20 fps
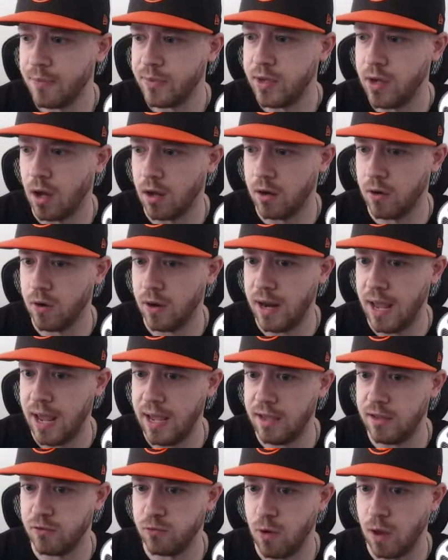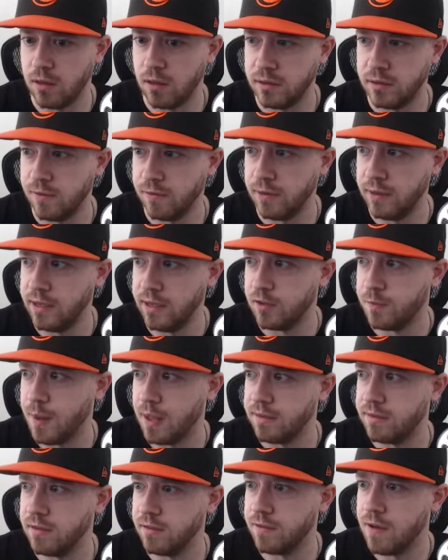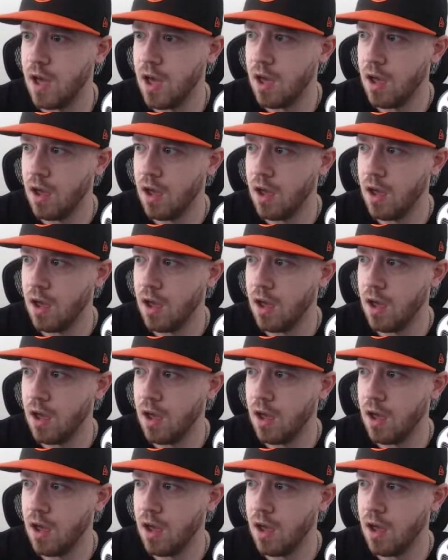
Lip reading: Gunnar and Hayes relatively expensive.